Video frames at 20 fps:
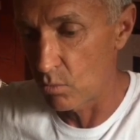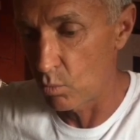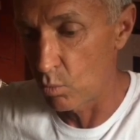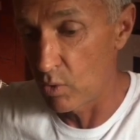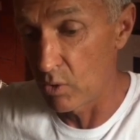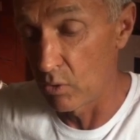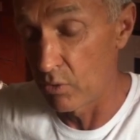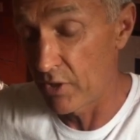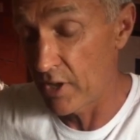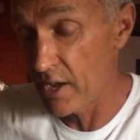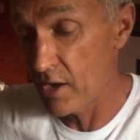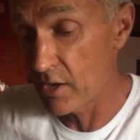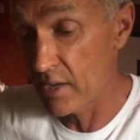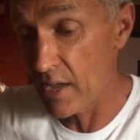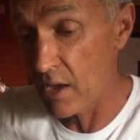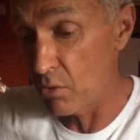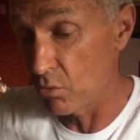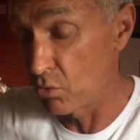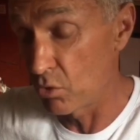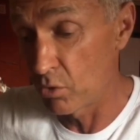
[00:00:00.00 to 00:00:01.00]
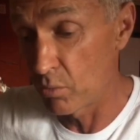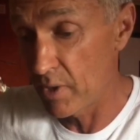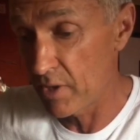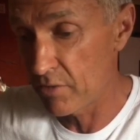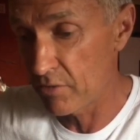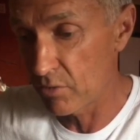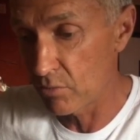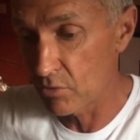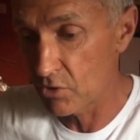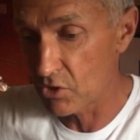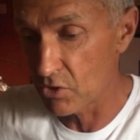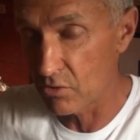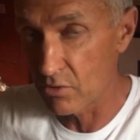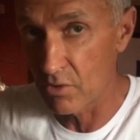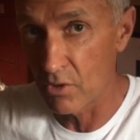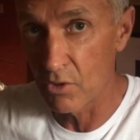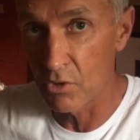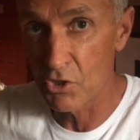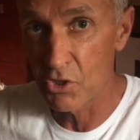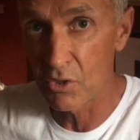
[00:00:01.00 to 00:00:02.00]
will they get all the way through the Southern
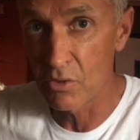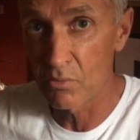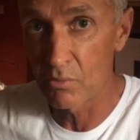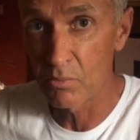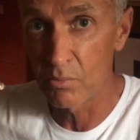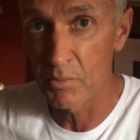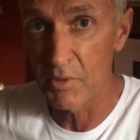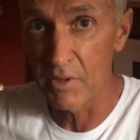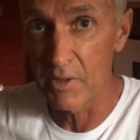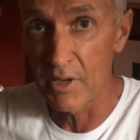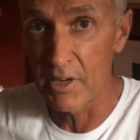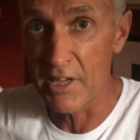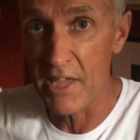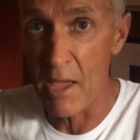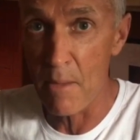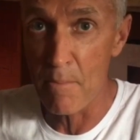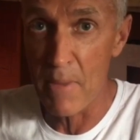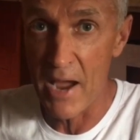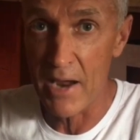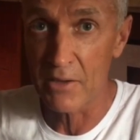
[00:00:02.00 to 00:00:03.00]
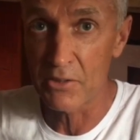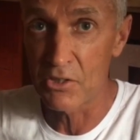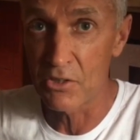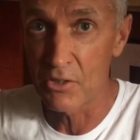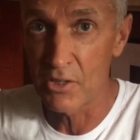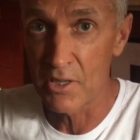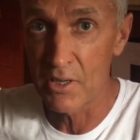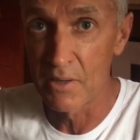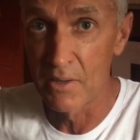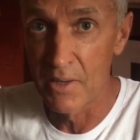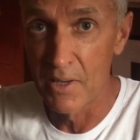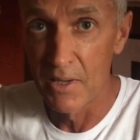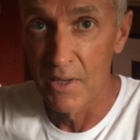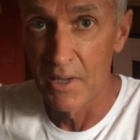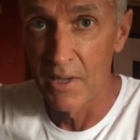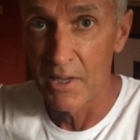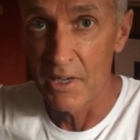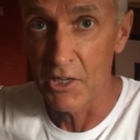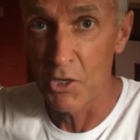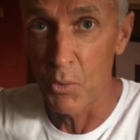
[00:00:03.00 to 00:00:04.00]
Ocean and get back to the
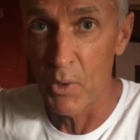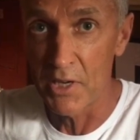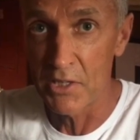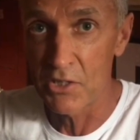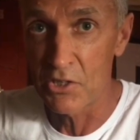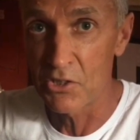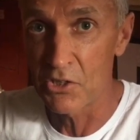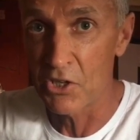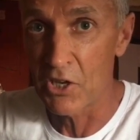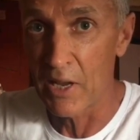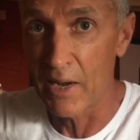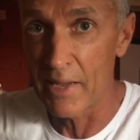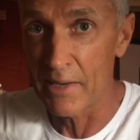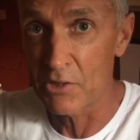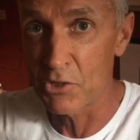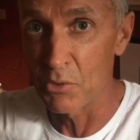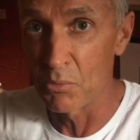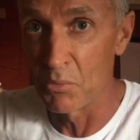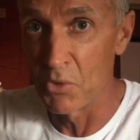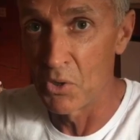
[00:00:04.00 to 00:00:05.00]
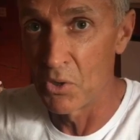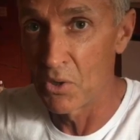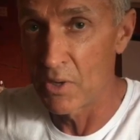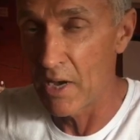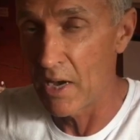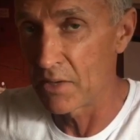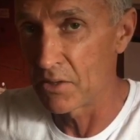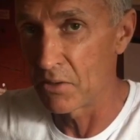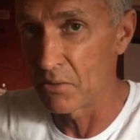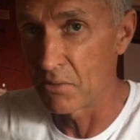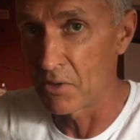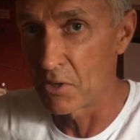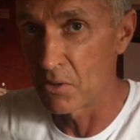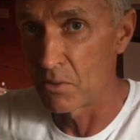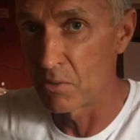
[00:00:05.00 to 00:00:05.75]
equator to collect some more? I don't know.